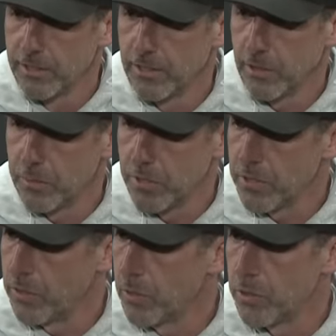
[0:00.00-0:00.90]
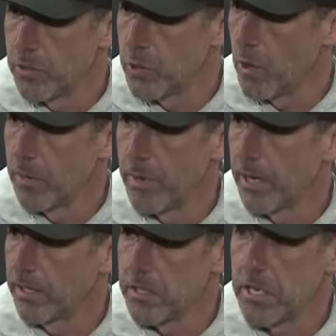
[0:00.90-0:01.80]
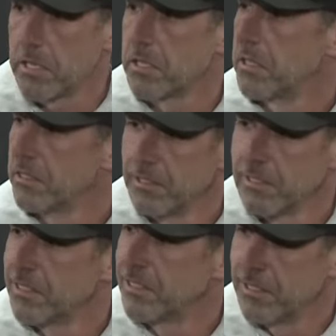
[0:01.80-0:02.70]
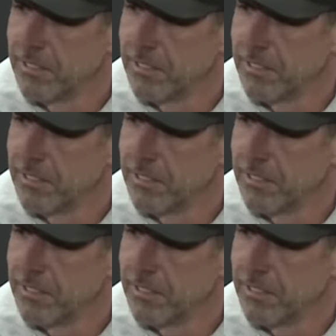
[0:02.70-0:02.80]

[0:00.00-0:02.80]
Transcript: the only person who holds Jauan back is us. Uh,